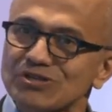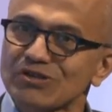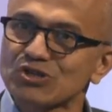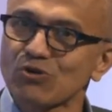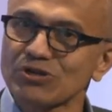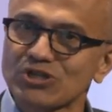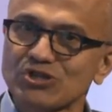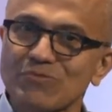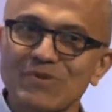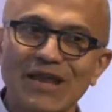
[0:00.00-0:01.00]
There is no
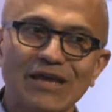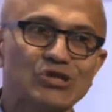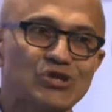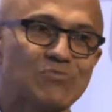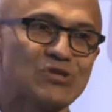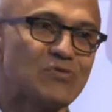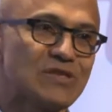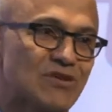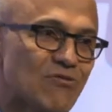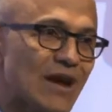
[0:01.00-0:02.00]
discrimination
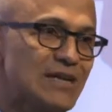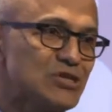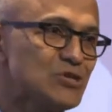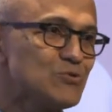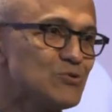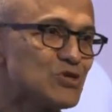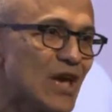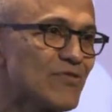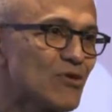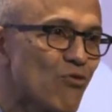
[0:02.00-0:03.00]
between the right use
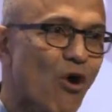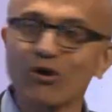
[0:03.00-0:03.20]
and the wrong